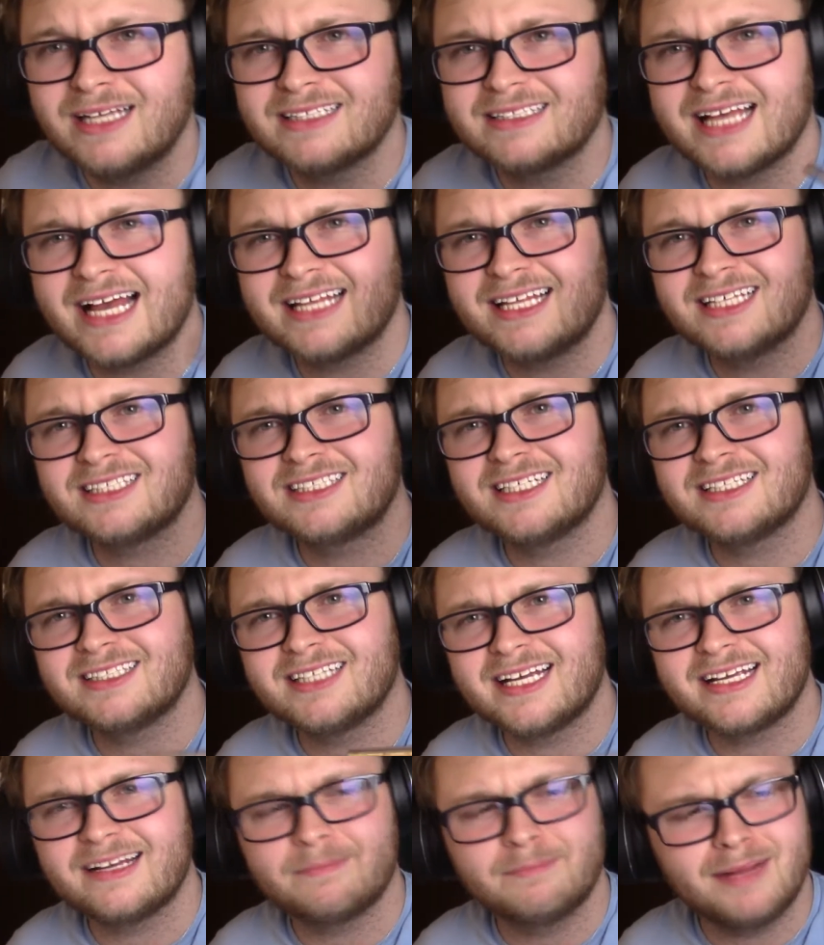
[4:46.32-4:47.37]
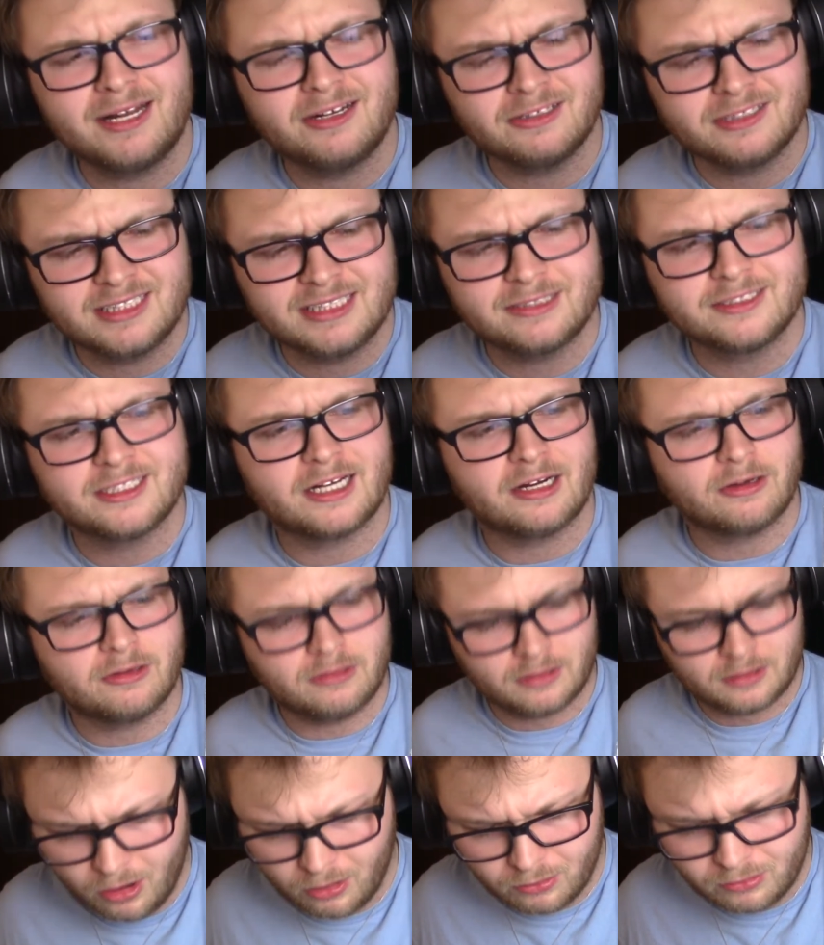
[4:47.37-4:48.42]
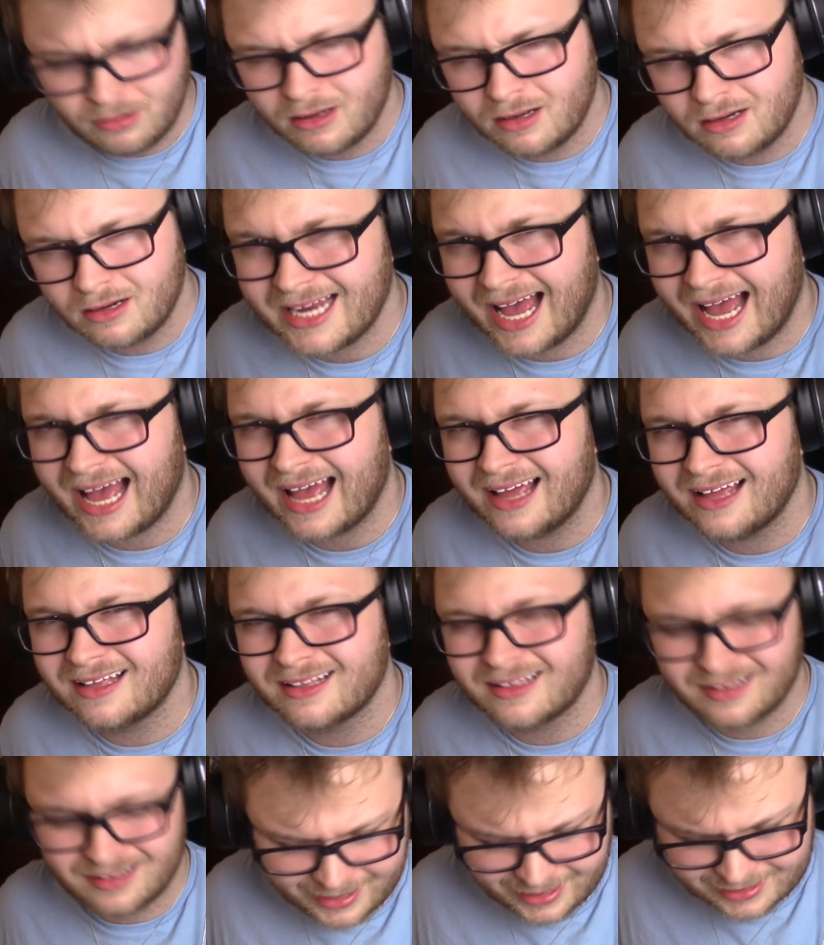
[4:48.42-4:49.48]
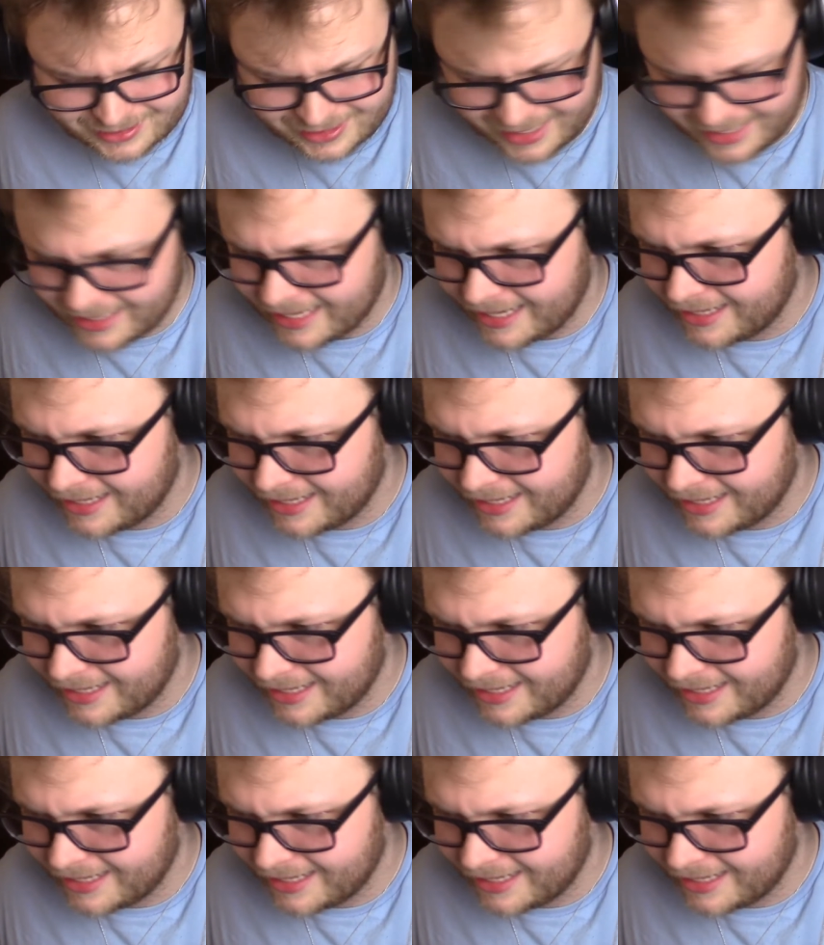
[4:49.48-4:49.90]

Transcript: what is that? That's just like a metal dildo. No, it's not. How did I say